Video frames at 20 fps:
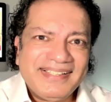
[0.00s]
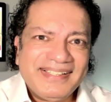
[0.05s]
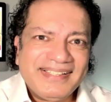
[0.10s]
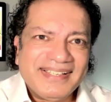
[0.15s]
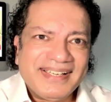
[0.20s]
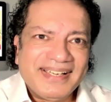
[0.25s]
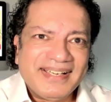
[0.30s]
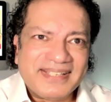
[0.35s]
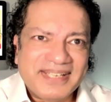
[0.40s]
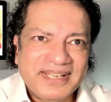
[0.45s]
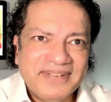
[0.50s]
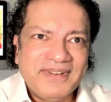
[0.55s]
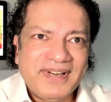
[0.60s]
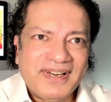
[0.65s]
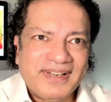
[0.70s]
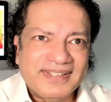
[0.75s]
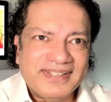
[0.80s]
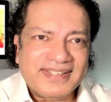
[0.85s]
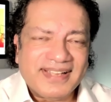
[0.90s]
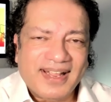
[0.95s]
He's given
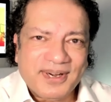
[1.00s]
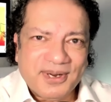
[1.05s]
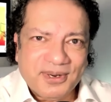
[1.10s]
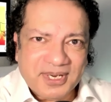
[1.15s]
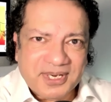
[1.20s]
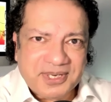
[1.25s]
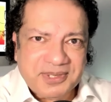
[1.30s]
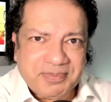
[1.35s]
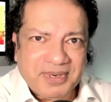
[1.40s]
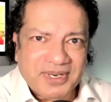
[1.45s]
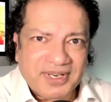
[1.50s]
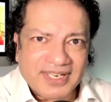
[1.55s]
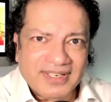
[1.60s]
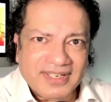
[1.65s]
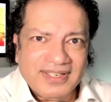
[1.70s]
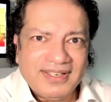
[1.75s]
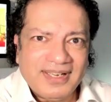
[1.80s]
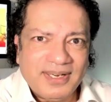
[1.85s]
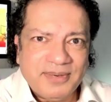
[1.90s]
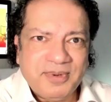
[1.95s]
us that Holy Spirit,
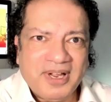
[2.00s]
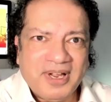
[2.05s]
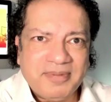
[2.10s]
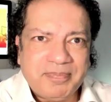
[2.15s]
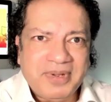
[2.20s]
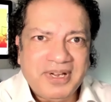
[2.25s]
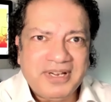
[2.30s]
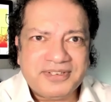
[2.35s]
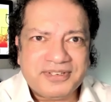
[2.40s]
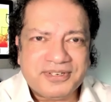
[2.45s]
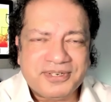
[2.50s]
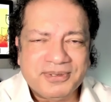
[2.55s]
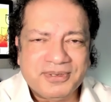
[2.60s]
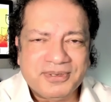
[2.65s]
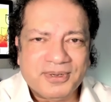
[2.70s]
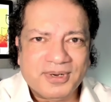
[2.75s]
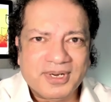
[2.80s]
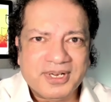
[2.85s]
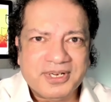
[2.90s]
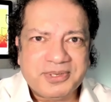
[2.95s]
and we have peace through the
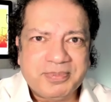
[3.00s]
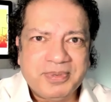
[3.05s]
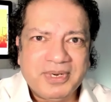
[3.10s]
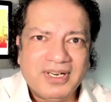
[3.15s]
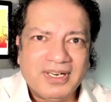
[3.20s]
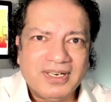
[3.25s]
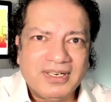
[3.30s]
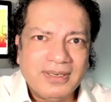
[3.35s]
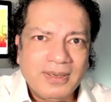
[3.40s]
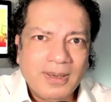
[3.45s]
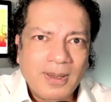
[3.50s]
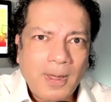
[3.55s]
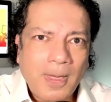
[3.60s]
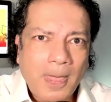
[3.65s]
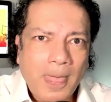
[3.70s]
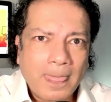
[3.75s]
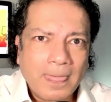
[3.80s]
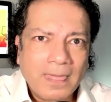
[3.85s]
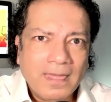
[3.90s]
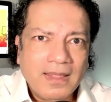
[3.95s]
Holy Spirit.
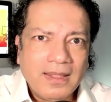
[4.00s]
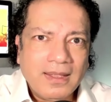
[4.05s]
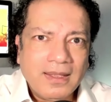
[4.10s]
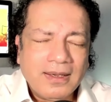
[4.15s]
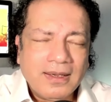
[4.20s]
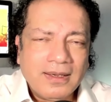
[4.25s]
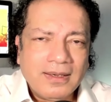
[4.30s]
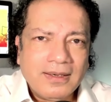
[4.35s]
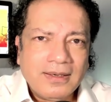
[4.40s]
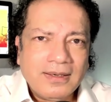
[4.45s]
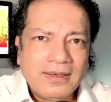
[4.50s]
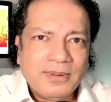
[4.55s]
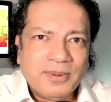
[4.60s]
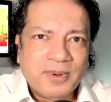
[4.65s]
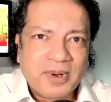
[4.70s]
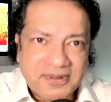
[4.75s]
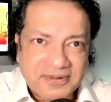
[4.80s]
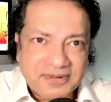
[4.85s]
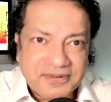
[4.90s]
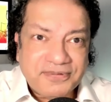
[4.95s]

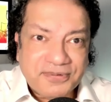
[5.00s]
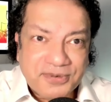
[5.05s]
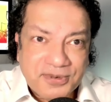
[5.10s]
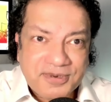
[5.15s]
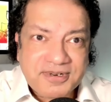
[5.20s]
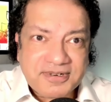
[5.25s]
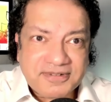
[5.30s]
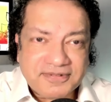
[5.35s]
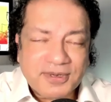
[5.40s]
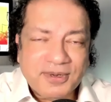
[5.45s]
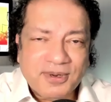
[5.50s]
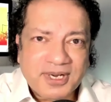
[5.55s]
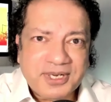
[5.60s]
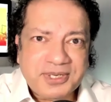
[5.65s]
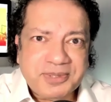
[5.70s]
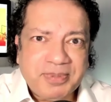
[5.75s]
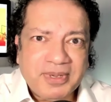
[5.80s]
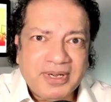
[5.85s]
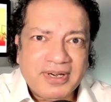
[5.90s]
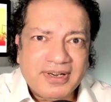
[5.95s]
One of the fruit of the Holy
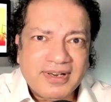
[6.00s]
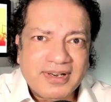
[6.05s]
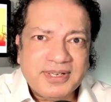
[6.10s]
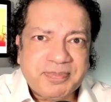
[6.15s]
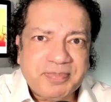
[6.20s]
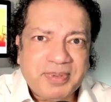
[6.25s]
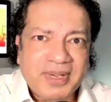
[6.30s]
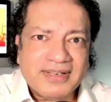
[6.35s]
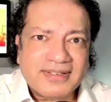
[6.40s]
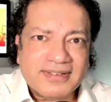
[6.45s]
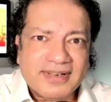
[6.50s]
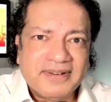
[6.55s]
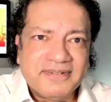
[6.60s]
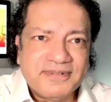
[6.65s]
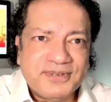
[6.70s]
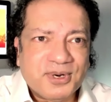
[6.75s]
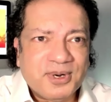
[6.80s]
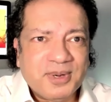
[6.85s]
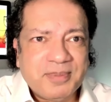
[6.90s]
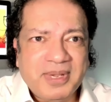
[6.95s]
Spirit is peace, love,
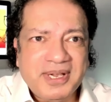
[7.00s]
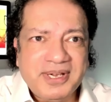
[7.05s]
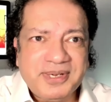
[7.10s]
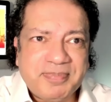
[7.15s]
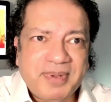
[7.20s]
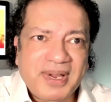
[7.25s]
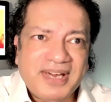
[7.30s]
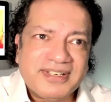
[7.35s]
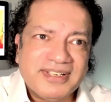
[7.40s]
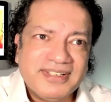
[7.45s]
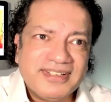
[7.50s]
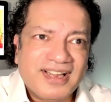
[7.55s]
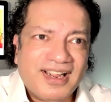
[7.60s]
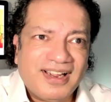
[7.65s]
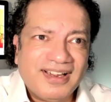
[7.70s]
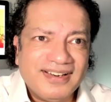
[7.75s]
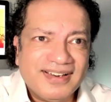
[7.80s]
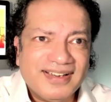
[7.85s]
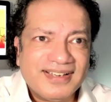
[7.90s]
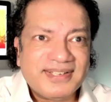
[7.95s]
joy, peace, patience,
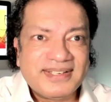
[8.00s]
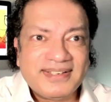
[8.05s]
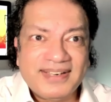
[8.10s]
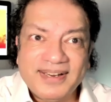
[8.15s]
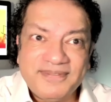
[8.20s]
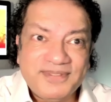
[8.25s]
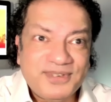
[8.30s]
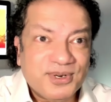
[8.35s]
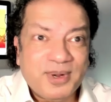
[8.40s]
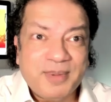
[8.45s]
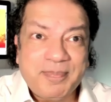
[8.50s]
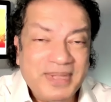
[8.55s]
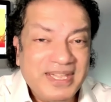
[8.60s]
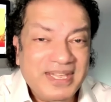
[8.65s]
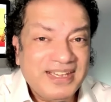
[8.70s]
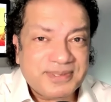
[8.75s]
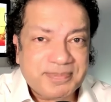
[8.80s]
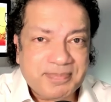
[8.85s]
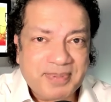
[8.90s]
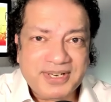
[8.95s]
kindness, love, joy,
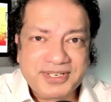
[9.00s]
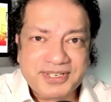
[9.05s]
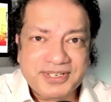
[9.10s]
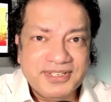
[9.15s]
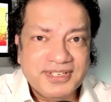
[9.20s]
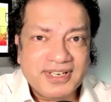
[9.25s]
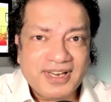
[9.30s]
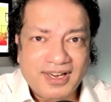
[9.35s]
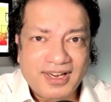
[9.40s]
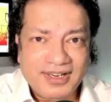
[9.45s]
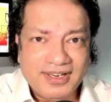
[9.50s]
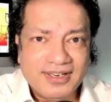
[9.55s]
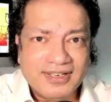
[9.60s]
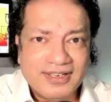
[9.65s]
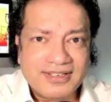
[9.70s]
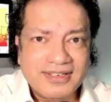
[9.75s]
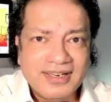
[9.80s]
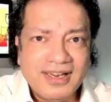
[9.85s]
peace, patience, kindness.